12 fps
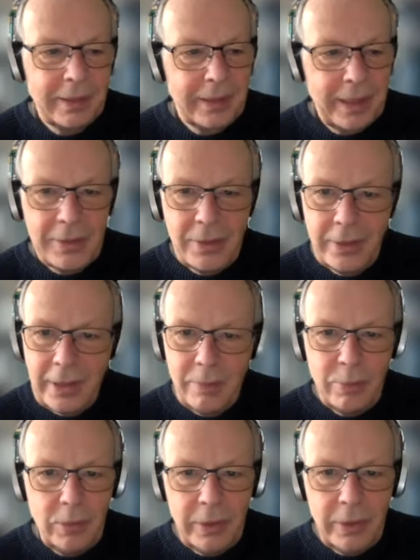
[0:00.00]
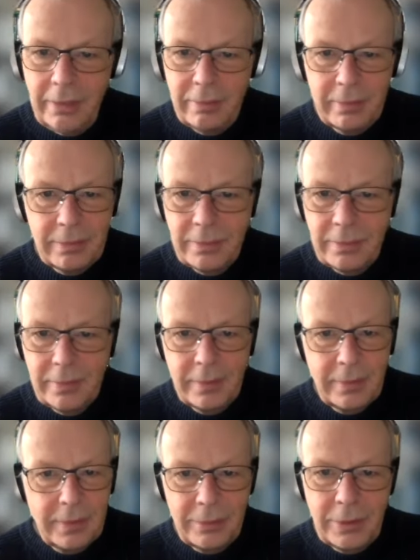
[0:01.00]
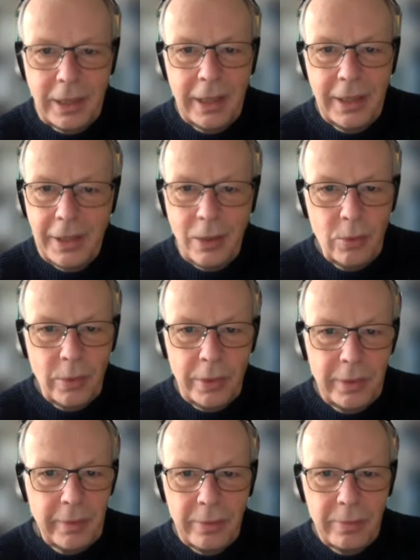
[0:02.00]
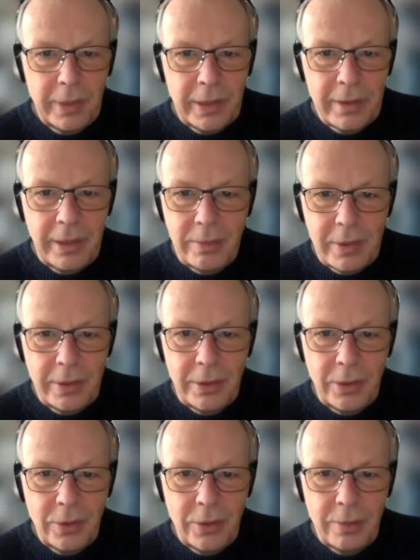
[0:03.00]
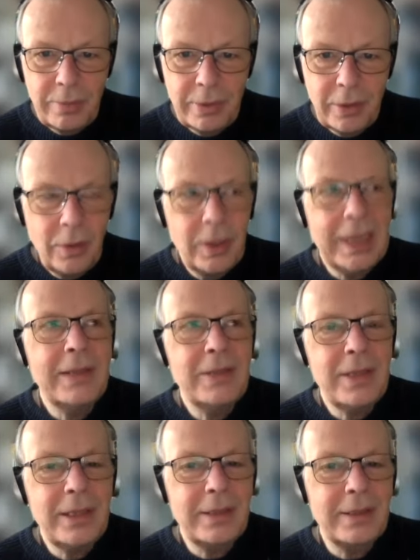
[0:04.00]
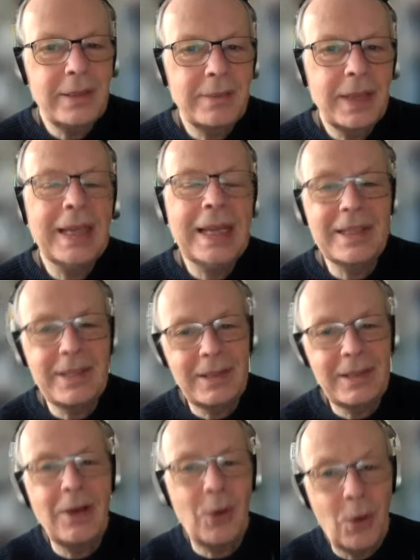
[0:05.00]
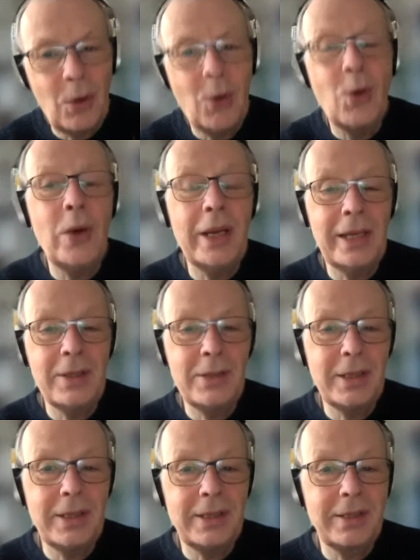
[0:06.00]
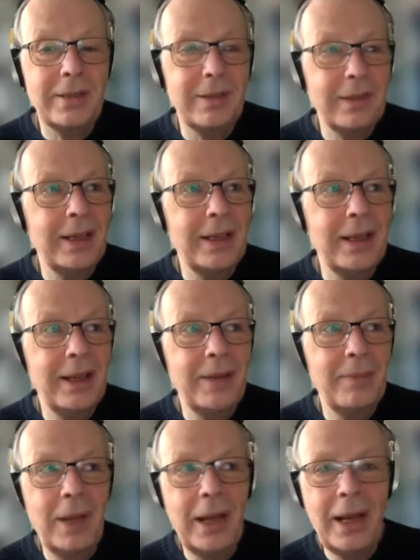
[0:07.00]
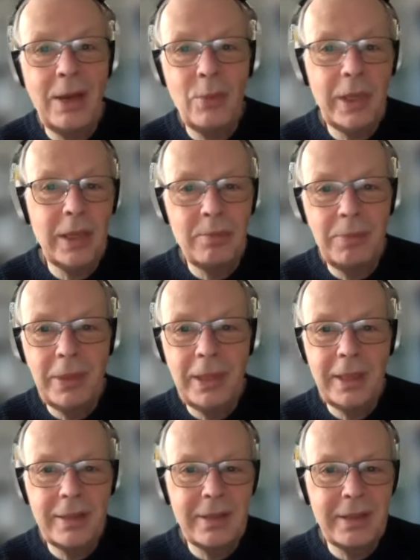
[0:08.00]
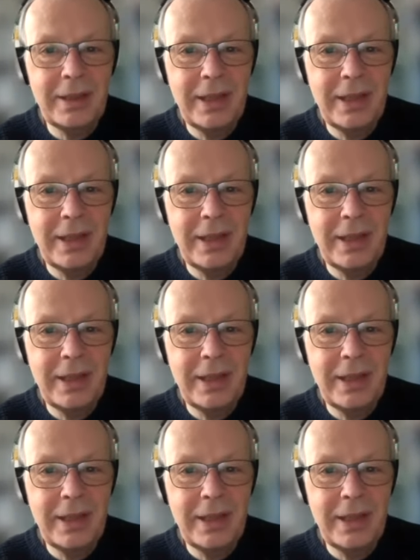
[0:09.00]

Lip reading: isn't Napoli right now one of the best teams in Europe, or is it? Are we a bit?